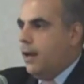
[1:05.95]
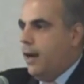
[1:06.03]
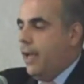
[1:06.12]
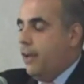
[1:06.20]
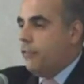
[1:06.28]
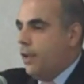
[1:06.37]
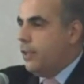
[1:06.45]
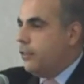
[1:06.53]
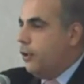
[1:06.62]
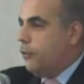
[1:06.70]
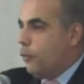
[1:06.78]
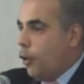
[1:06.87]
I have not
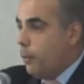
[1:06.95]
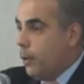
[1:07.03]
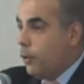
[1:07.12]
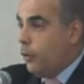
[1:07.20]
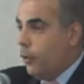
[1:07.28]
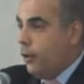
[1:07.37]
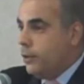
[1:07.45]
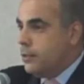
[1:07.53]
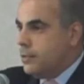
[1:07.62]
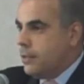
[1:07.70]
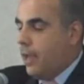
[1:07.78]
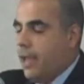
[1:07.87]
done
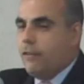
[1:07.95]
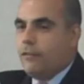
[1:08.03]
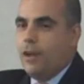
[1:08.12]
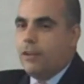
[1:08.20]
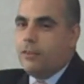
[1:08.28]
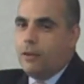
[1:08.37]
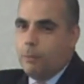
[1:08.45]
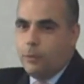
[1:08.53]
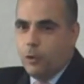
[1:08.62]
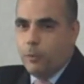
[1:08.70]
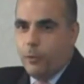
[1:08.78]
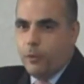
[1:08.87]
robocalls, I have not done
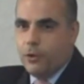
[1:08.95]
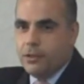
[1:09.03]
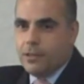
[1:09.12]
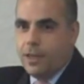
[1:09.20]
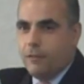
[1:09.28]
billboards,